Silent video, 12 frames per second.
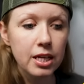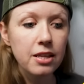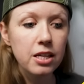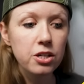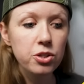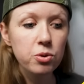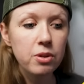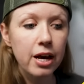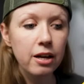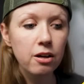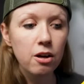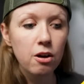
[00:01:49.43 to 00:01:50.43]
And then do
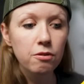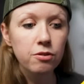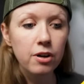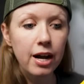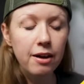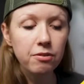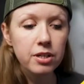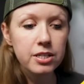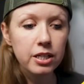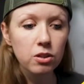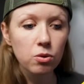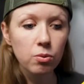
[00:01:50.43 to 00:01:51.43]
that for every
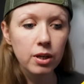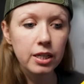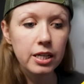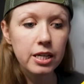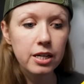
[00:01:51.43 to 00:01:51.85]
single one